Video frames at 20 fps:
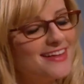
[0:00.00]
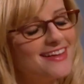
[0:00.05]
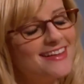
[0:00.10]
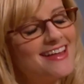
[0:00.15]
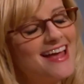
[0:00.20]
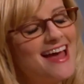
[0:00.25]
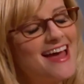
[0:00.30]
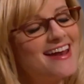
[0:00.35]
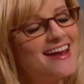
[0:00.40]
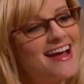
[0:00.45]

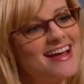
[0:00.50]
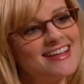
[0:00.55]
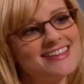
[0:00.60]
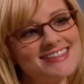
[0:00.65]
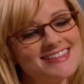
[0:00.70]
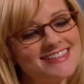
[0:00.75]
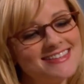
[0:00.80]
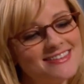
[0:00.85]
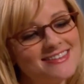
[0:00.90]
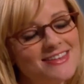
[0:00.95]
And yet,
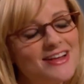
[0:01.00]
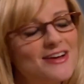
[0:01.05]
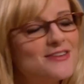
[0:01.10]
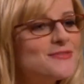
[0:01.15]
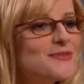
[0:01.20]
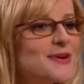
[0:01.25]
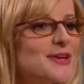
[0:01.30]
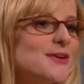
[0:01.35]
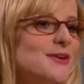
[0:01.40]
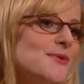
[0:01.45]
I still
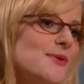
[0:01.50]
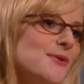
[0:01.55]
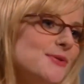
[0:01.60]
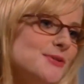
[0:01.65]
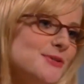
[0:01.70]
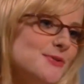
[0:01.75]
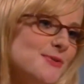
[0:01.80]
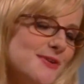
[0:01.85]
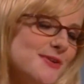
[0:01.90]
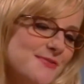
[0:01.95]
love when you
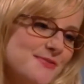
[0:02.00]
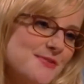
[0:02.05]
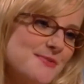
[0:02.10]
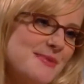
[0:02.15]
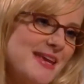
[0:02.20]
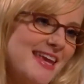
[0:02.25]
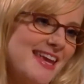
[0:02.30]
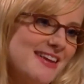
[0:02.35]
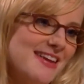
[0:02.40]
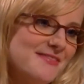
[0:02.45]
hold a door
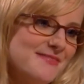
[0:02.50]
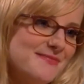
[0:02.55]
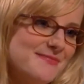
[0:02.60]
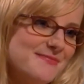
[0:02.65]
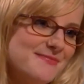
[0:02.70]
for me.